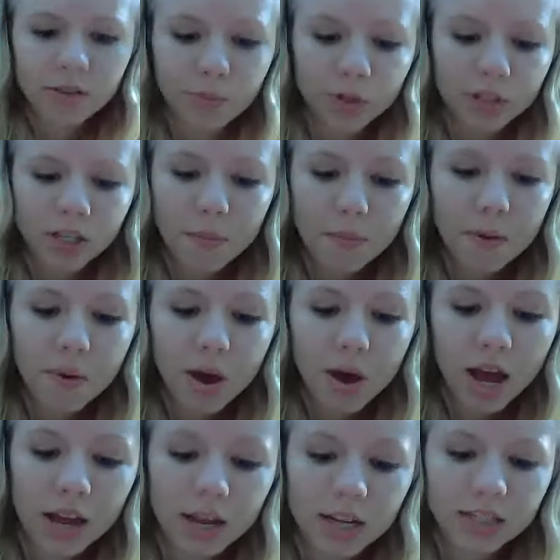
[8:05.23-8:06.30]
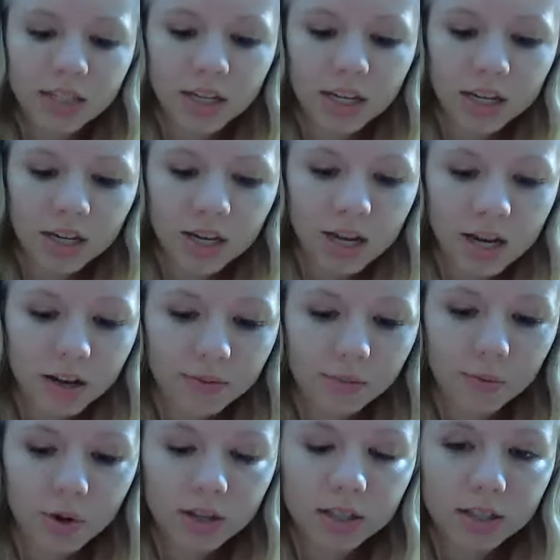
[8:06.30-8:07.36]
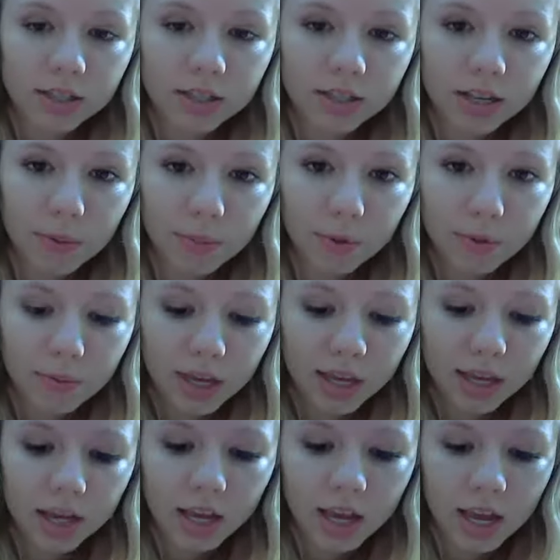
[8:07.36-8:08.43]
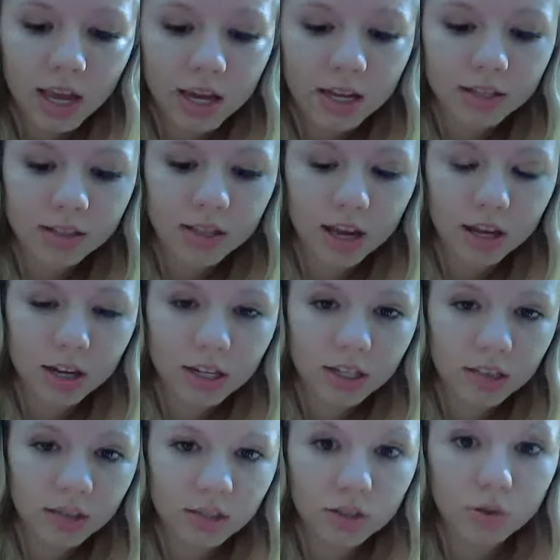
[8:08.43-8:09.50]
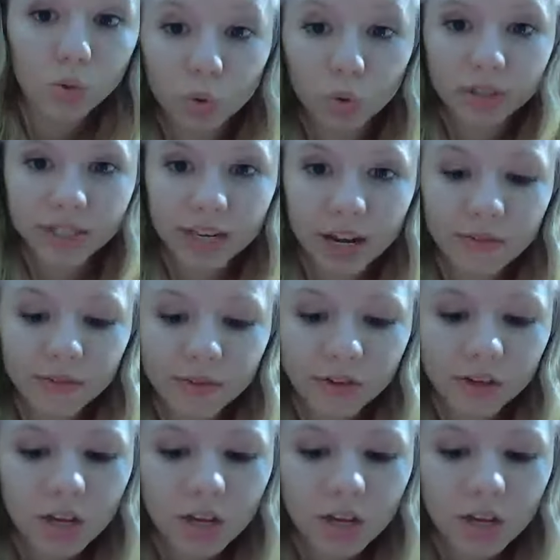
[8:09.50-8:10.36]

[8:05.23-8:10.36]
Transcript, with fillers: what's on my mind and what's up with me and that kind of cool stuff.